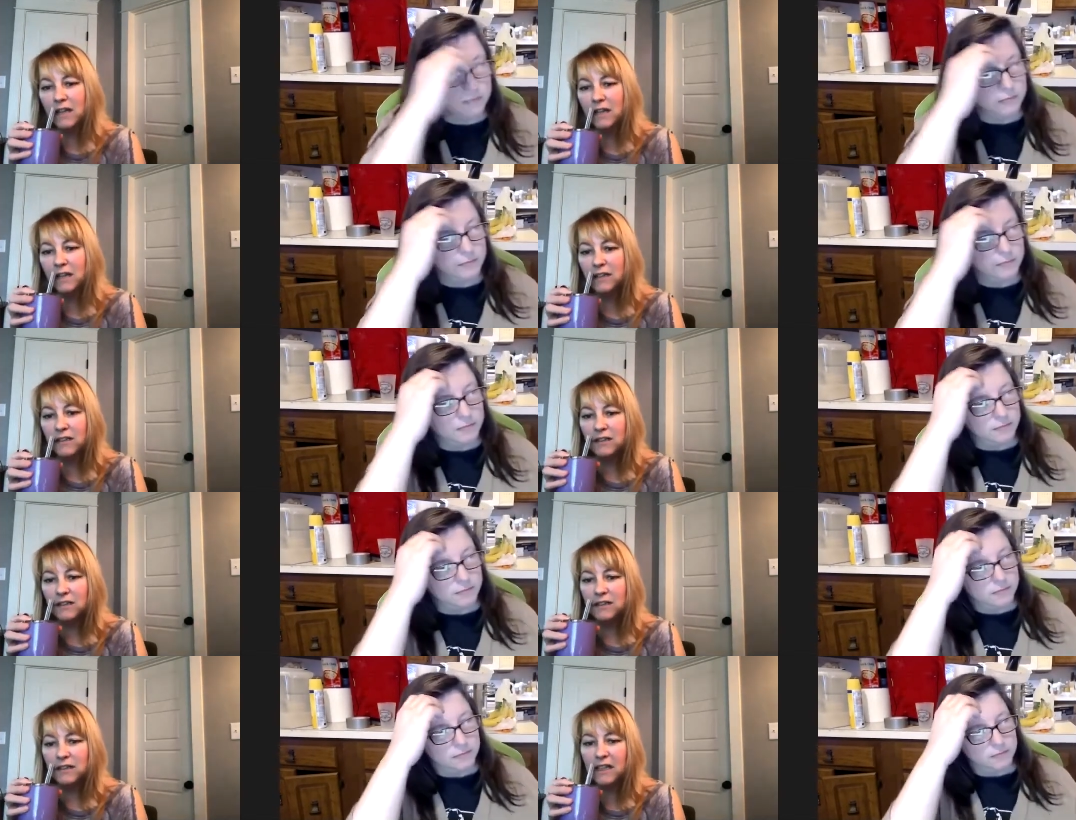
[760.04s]

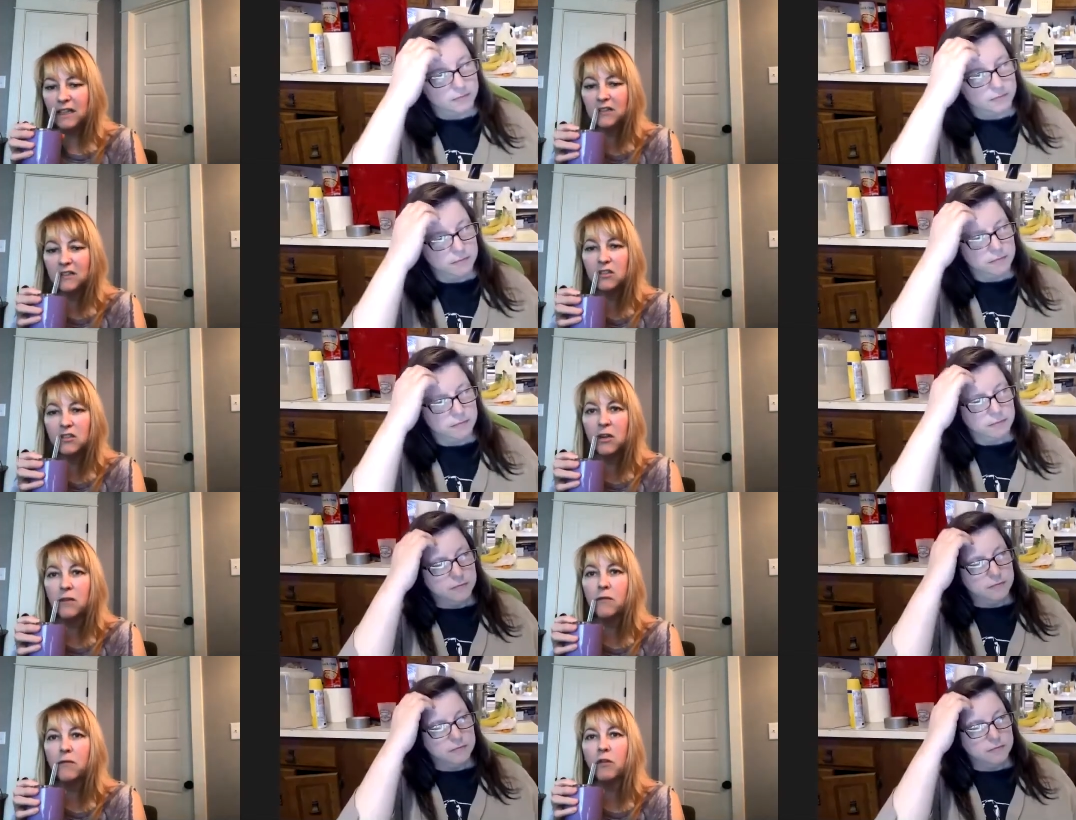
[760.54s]
Speaker 1: things
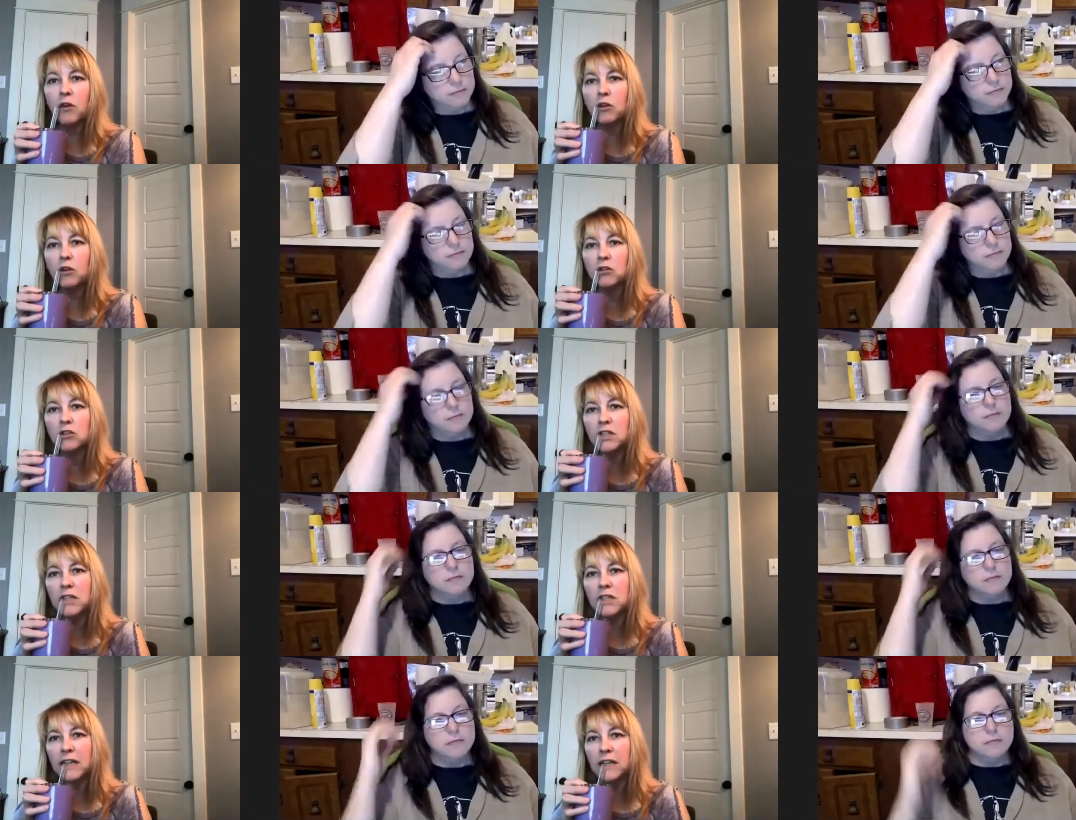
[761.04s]

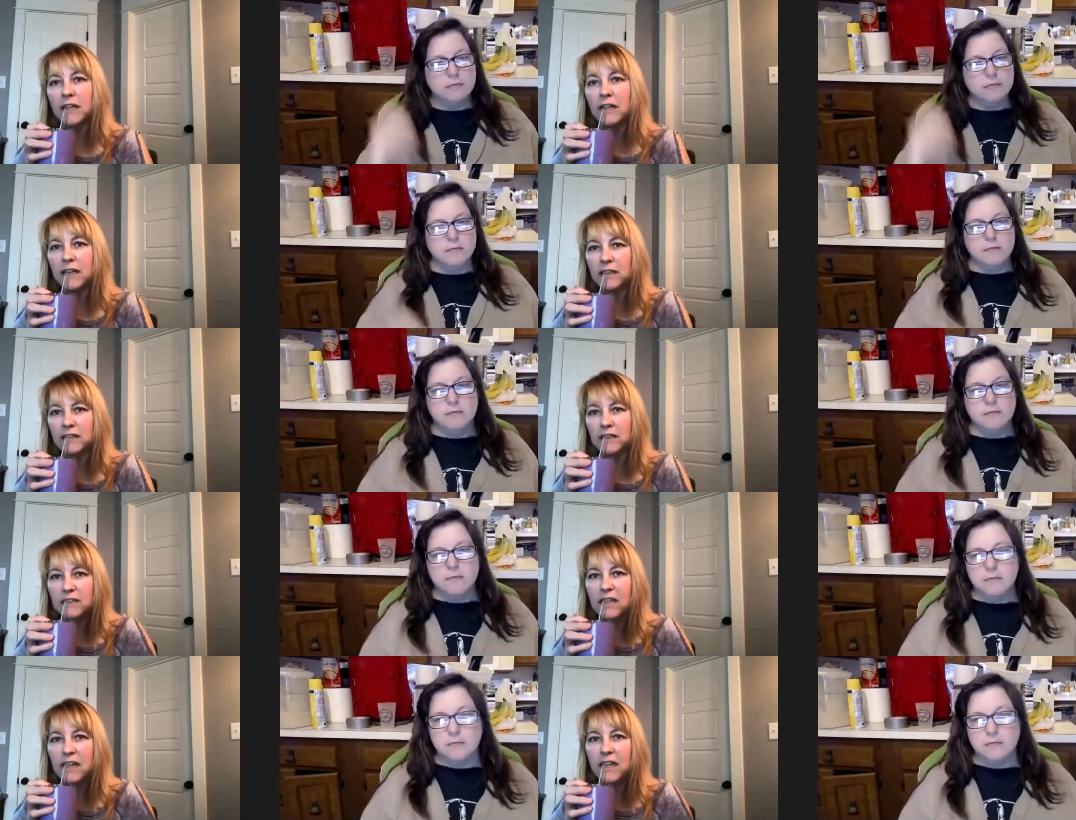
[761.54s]
converging and
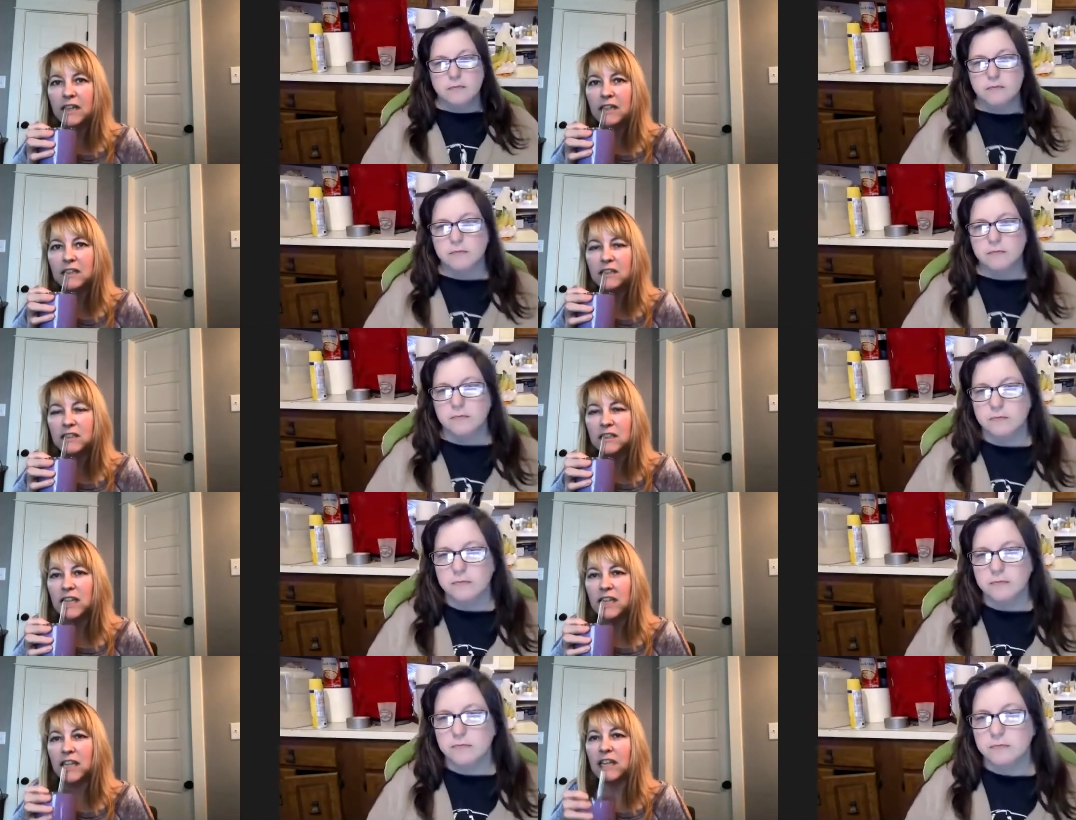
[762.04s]

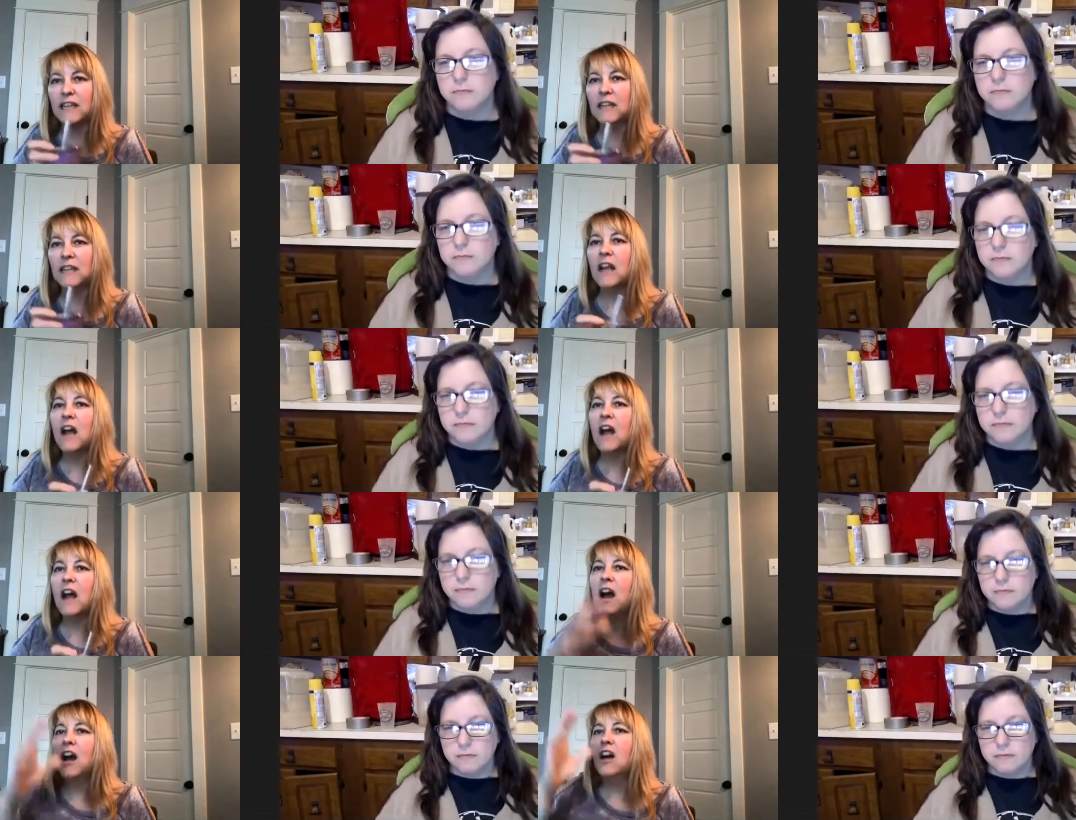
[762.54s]
changing and
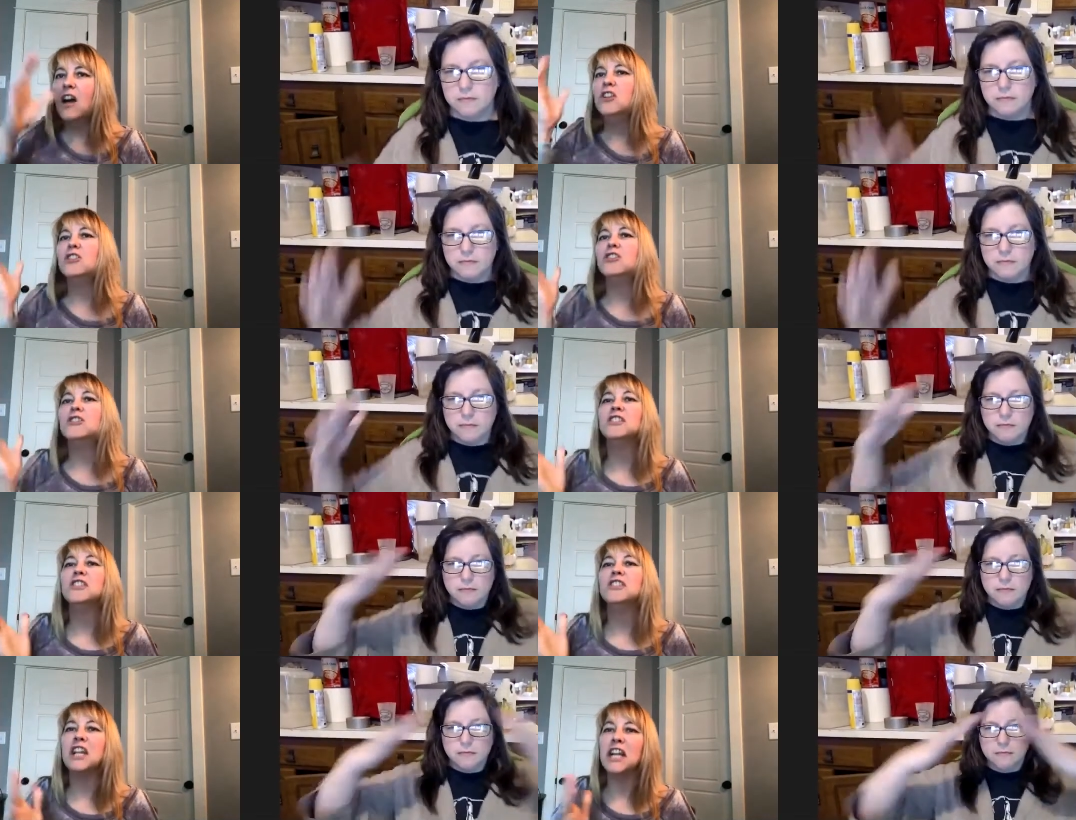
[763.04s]

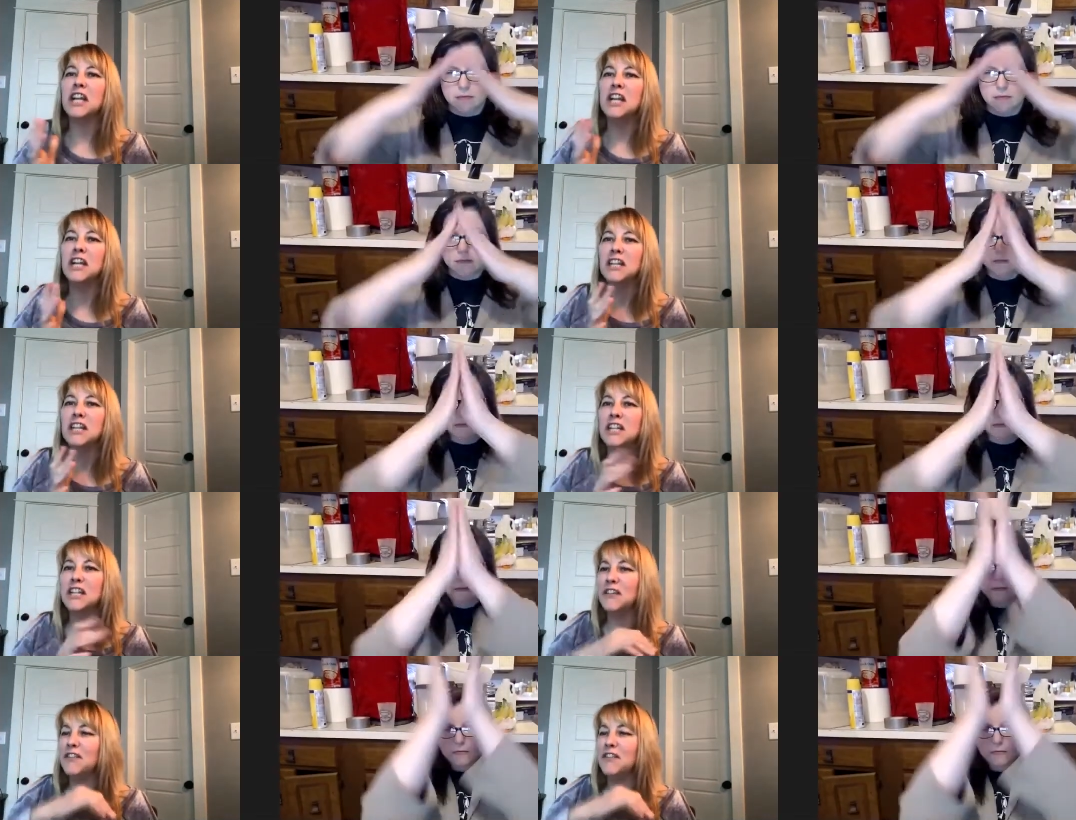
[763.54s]

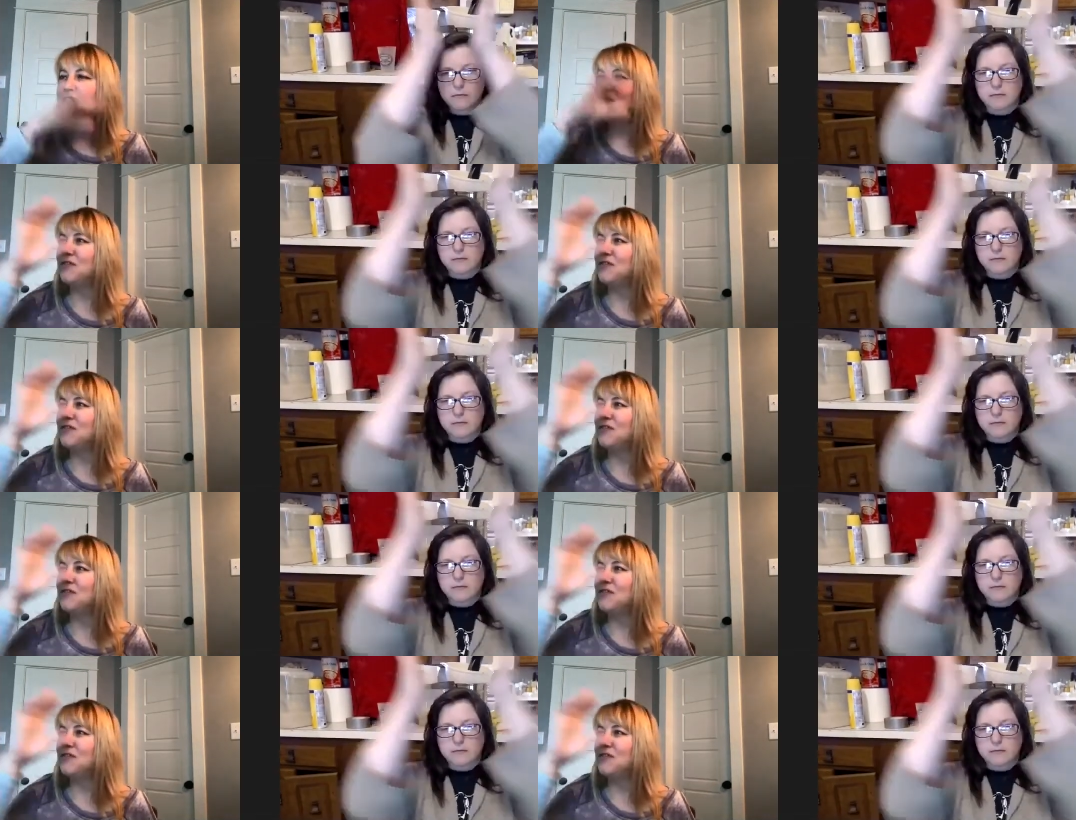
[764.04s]
understanding